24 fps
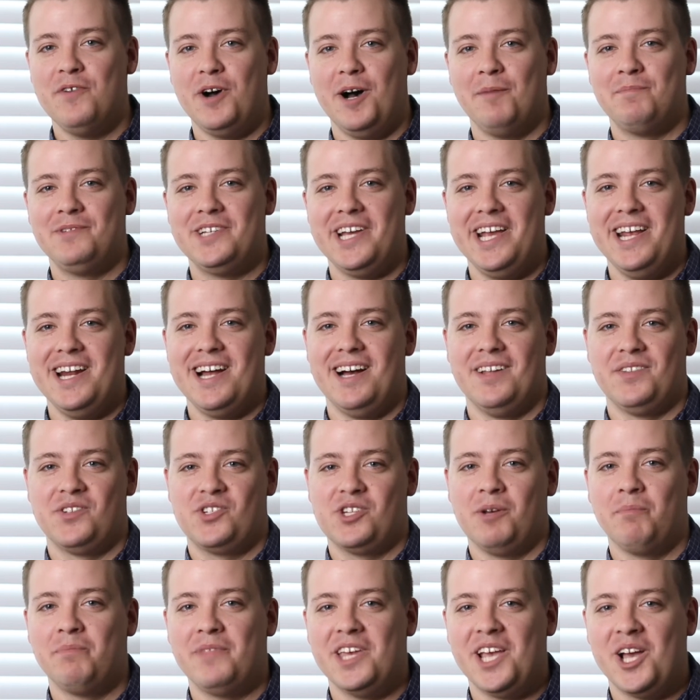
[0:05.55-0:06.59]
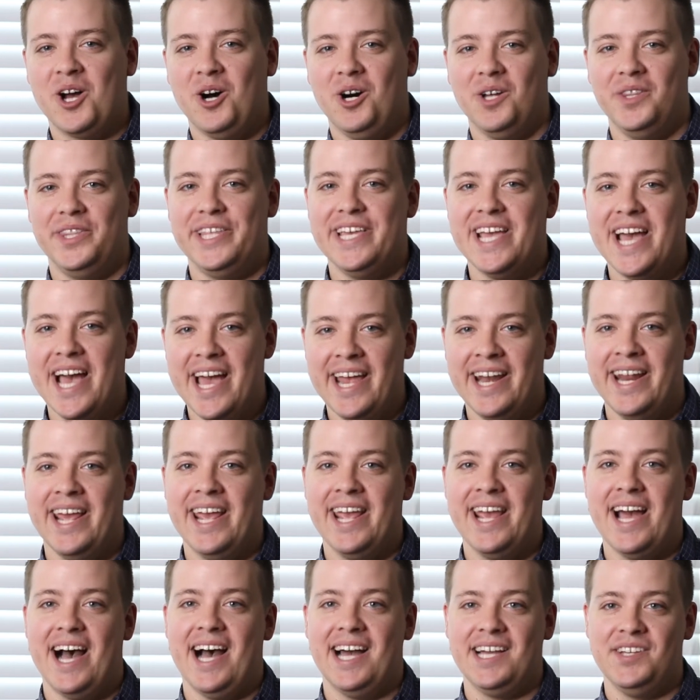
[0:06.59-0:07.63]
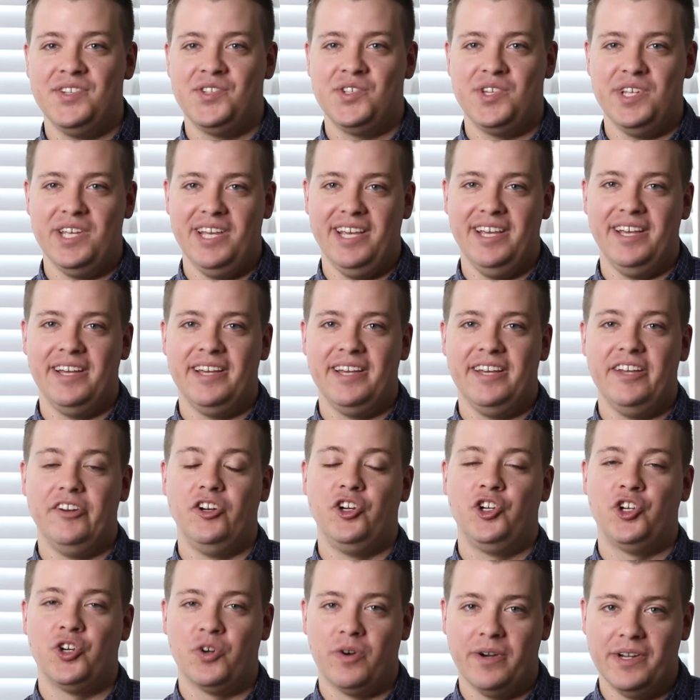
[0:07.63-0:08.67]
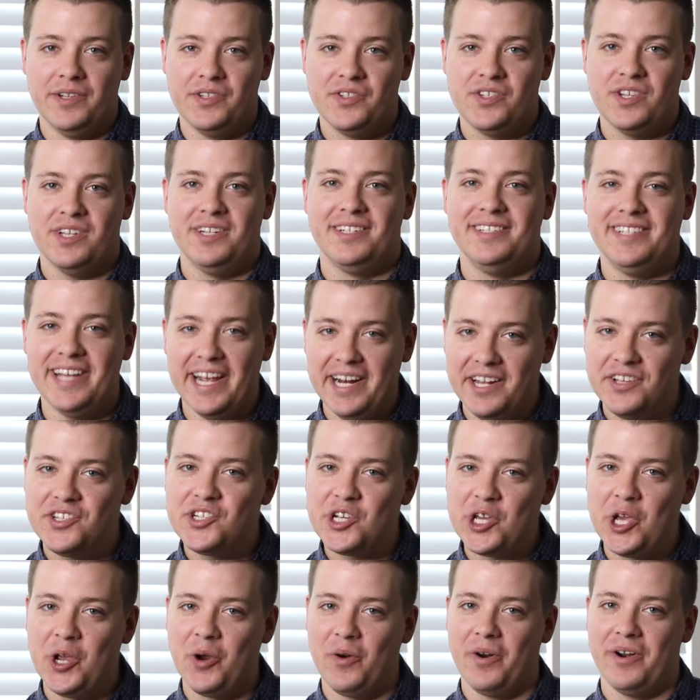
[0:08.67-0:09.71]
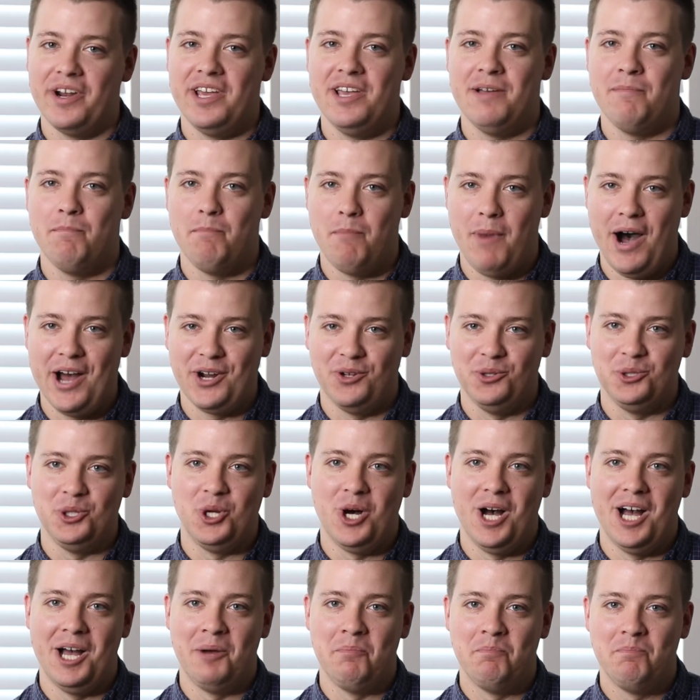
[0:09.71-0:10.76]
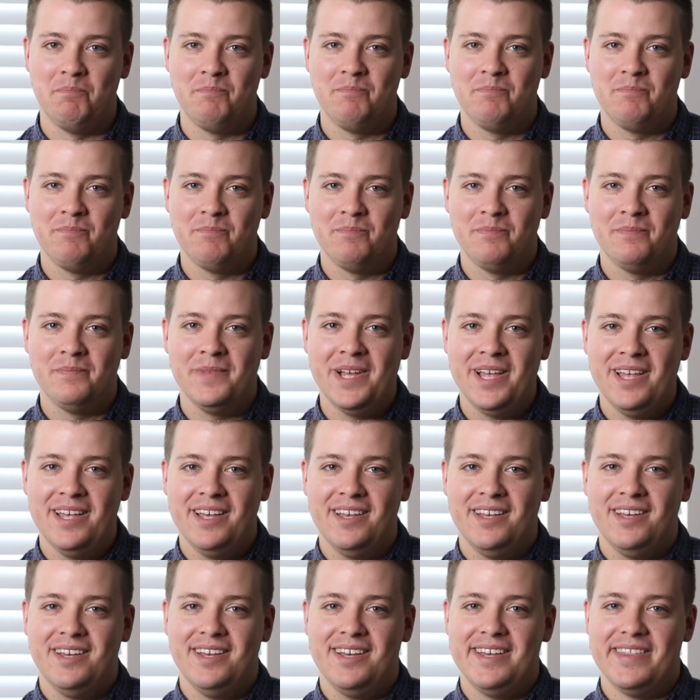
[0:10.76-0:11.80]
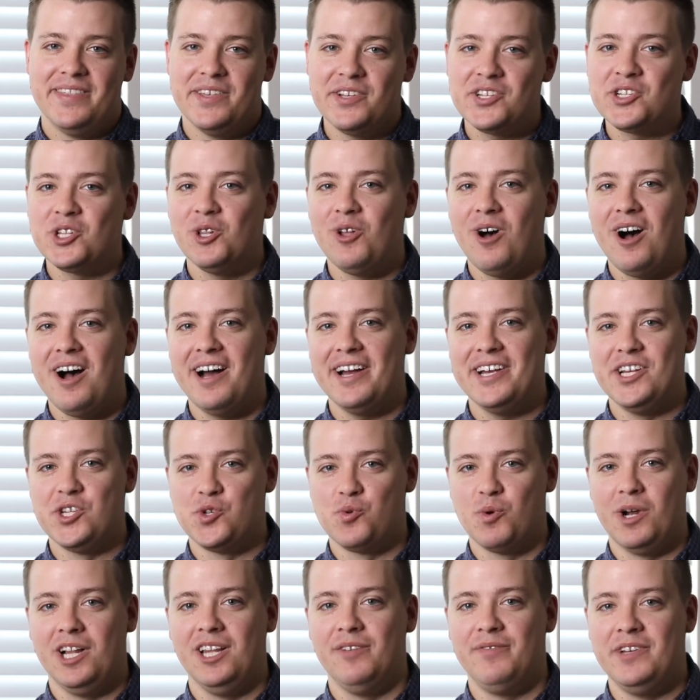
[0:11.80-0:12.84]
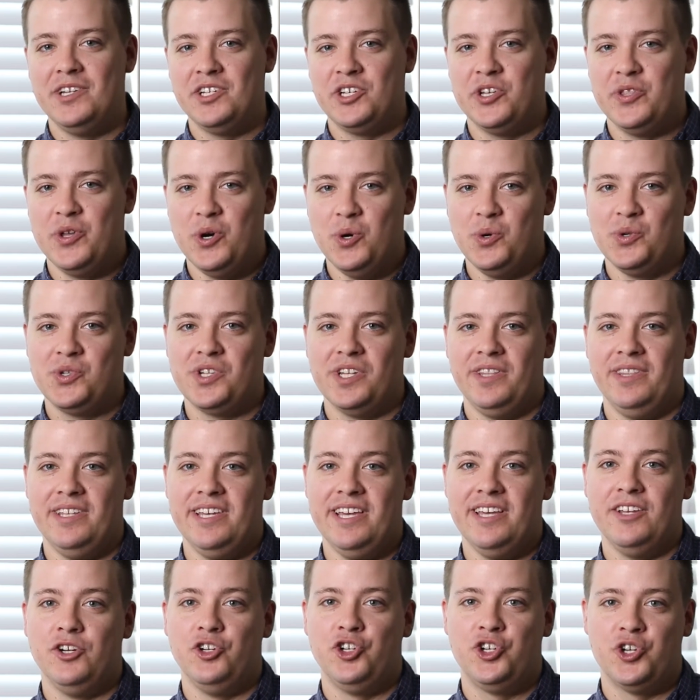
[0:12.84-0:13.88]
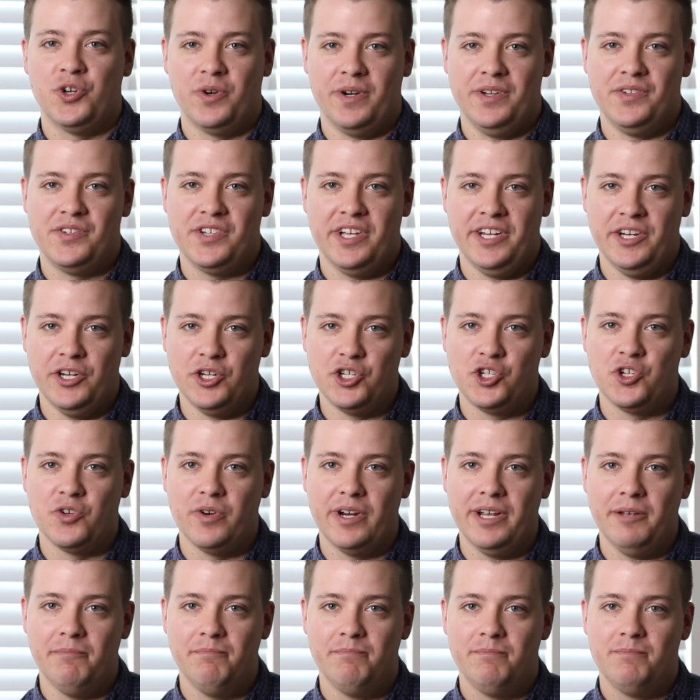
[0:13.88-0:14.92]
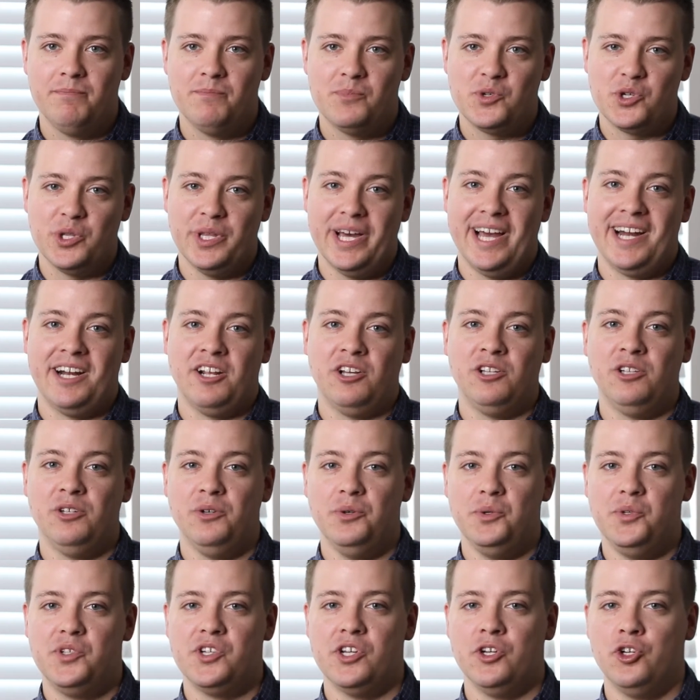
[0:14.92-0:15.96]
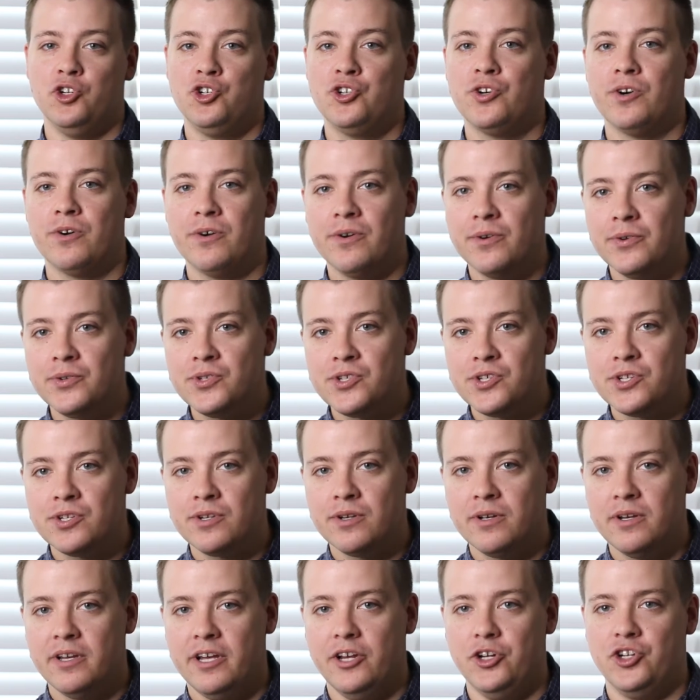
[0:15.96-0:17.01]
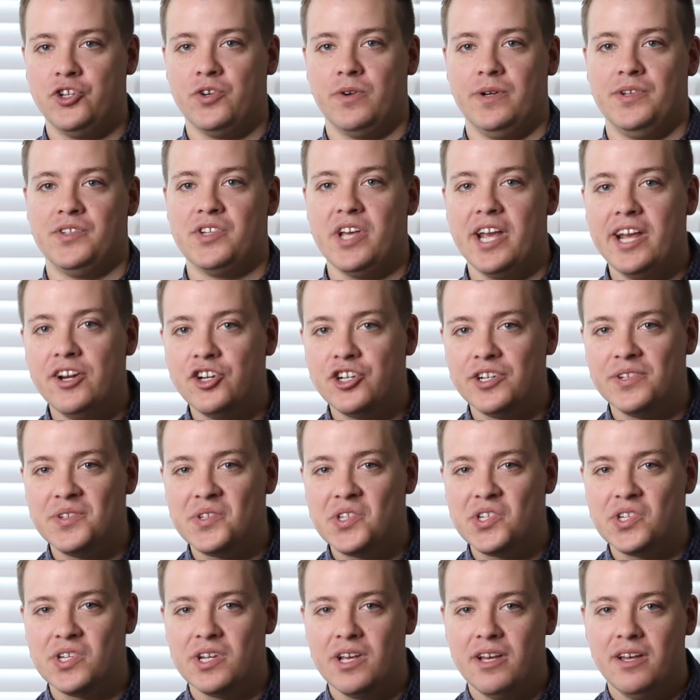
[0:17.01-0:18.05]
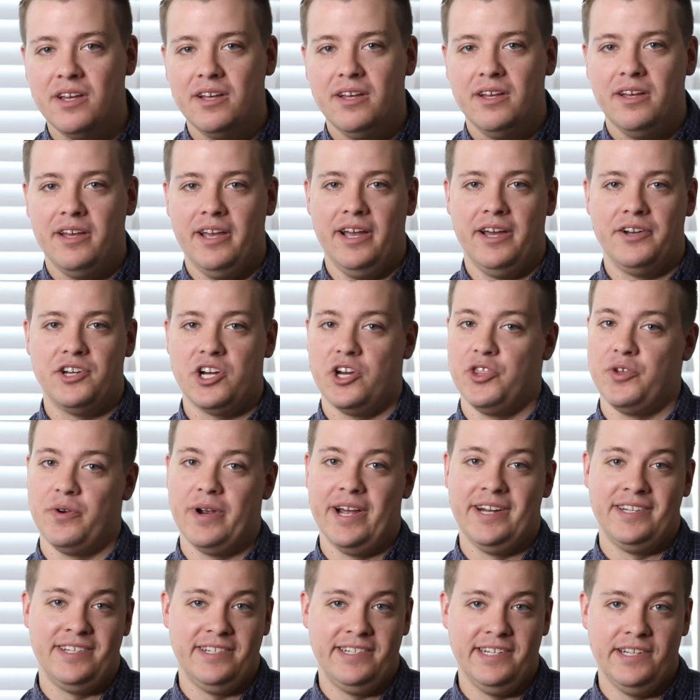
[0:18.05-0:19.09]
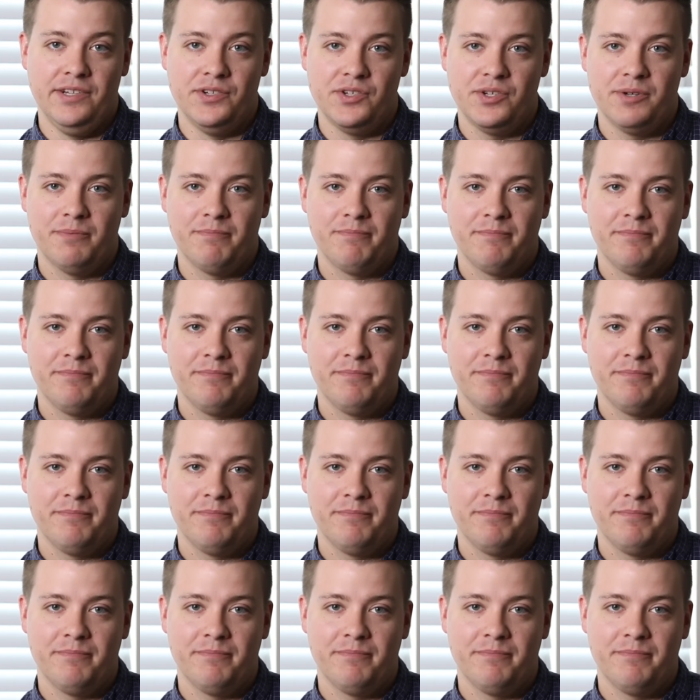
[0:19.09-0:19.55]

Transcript: update on something called the NAIC Insurance Data Security Model Law. This law is relevant to those in the insurance industry, so that includes insurers, insurance agents, and other entities.